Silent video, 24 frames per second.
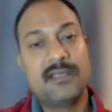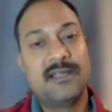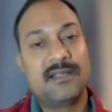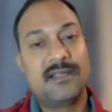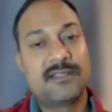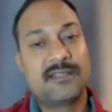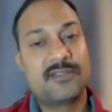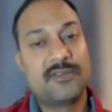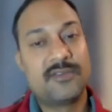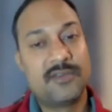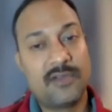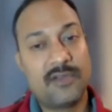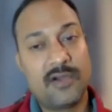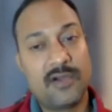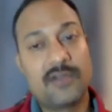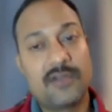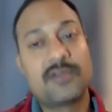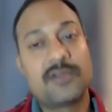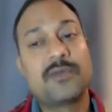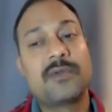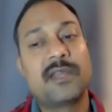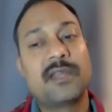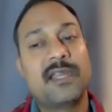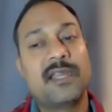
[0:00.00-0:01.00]
It's
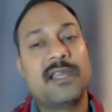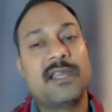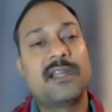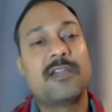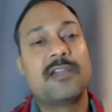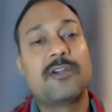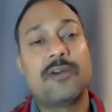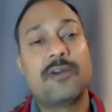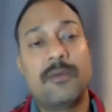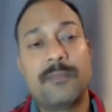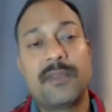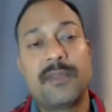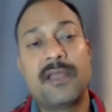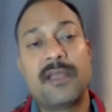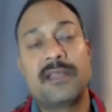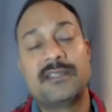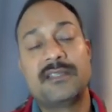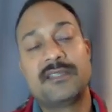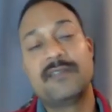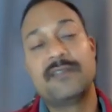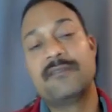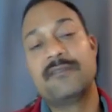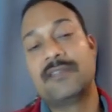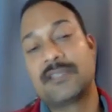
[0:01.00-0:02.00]
not to create a
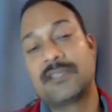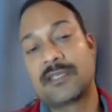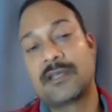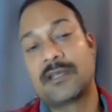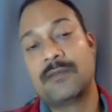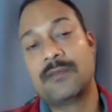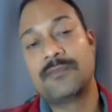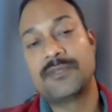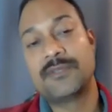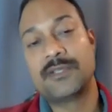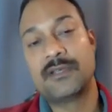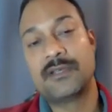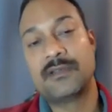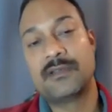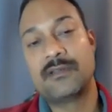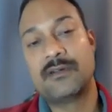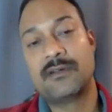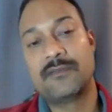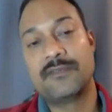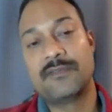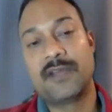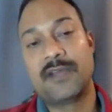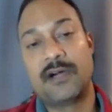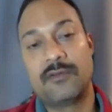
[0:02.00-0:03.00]
comprehensive description
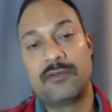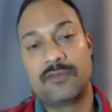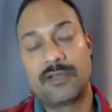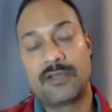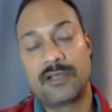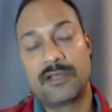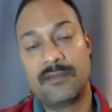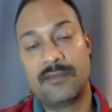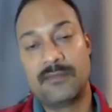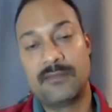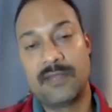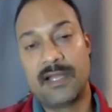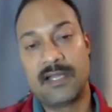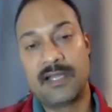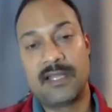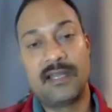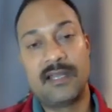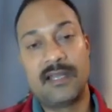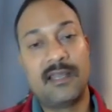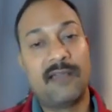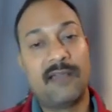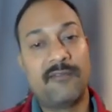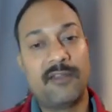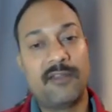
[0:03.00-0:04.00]
of the outcome at
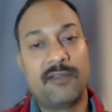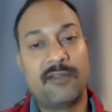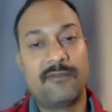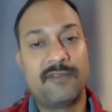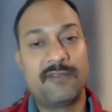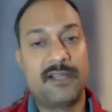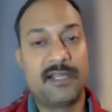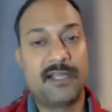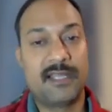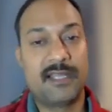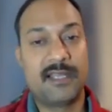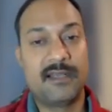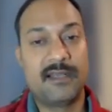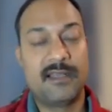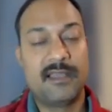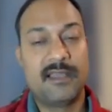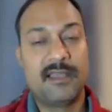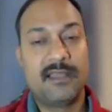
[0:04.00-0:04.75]
a level of detail